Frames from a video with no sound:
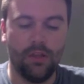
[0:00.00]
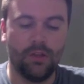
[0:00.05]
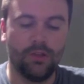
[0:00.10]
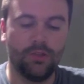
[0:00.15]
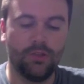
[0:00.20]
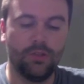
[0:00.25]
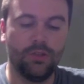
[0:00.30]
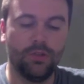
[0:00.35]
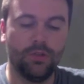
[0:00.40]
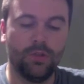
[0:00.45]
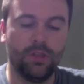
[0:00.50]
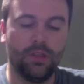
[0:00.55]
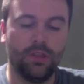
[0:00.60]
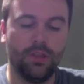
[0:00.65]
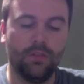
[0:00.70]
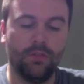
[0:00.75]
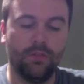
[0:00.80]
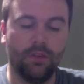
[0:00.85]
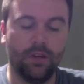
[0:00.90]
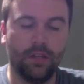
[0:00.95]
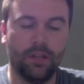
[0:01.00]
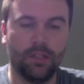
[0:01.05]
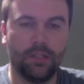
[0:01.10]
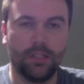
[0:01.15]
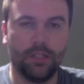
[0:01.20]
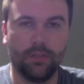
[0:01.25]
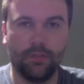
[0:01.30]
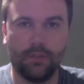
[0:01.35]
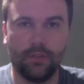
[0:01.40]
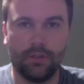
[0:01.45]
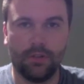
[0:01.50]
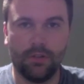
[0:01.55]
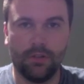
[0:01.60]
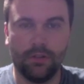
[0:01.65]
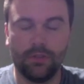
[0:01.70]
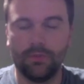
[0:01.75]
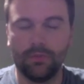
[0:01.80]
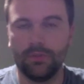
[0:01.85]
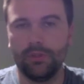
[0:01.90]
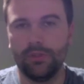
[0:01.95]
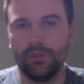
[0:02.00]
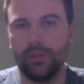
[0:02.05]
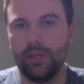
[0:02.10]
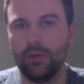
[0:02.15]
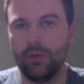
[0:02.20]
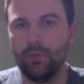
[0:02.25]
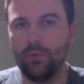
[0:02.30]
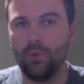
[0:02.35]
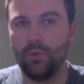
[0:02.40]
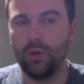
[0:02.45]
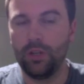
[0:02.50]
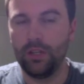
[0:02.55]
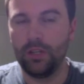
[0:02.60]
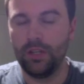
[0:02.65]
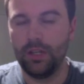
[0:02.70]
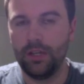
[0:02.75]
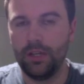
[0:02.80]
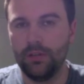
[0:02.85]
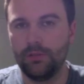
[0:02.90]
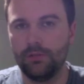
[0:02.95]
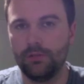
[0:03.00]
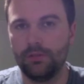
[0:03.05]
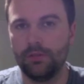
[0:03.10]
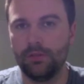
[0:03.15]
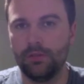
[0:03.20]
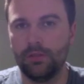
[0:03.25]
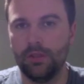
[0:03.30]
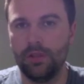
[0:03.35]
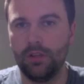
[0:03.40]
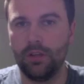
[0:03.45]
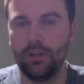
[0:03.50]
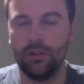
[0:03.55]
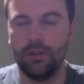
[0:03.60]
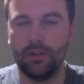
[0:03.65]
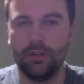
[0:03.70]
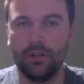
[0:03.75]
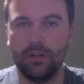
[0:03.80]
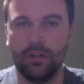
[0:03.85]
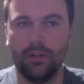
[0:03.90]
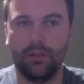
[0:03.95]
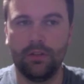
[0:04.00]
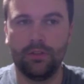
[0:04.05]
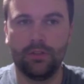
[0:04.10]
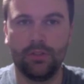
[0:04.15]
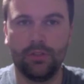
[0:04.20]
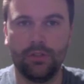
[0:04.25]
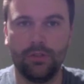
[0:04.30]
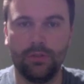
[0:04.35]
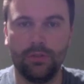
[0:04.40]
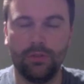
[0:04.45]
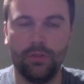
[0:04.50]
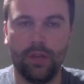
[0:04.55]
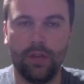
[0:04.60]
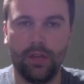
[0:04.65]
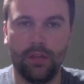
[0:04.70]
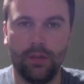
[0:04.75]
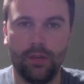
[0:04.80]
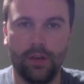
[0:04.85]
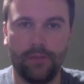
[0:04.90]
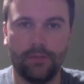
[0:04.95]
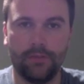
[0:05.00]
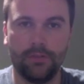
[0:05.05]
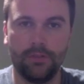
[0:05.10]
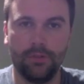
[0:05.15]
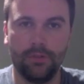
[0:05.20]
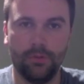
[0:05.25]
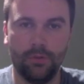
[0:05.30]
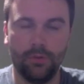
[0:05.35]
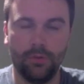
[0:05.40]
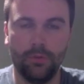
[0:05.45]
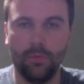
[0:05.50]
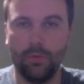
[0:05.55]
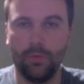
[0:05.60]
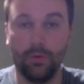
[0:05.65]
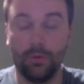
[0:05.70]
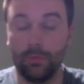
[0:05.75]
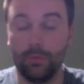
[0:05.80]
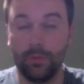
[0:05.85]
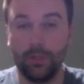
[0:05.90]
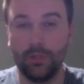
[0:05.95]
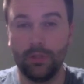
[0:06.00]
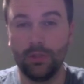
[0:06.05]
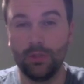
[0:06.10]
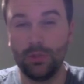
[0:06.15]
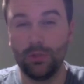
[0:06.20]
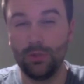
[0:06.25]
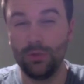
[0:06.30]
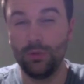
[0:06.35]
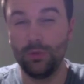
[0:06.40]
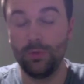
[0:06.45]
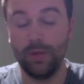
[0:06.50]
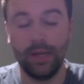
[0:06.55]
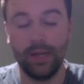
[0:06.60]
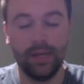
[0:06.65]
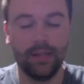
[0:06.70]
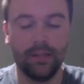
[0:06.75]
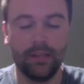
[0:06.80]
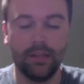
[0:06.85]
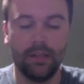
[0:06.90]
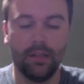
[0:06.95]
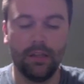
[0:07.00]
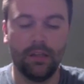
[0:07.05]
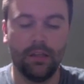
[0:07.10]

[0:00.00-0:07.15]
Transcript: doing the various different calls, once you get one down, the other two that you have to do won't be too bad.